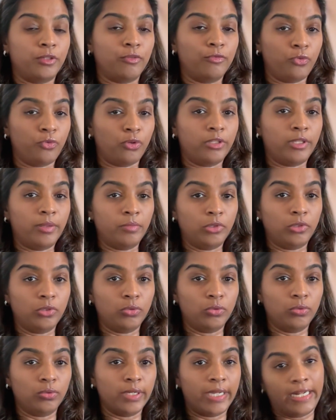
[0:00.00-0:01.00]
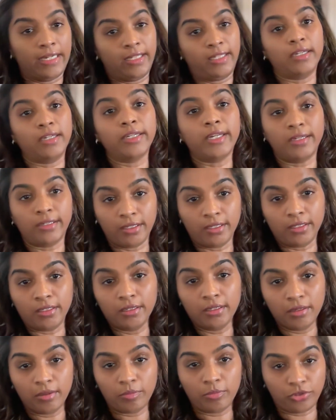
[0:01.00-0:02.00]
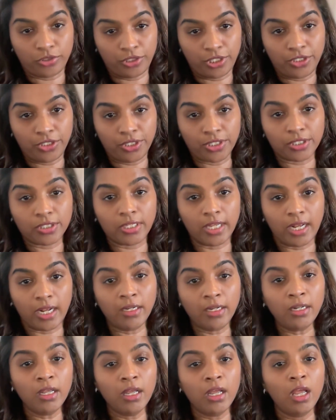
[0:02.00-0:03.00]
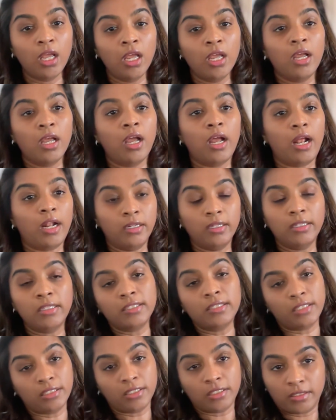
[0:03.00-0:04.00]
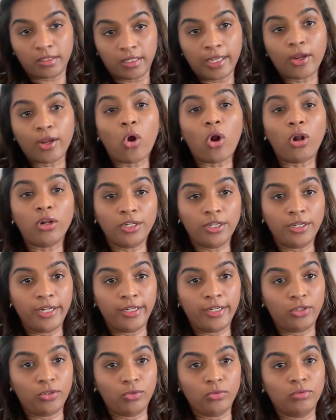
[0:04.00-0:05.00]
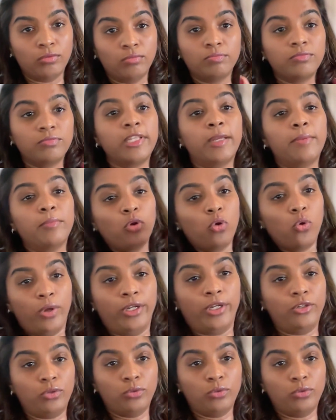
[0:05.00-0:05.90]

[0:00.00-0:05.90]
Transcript: for them to get their dental procedures done and this is like alternate to them going to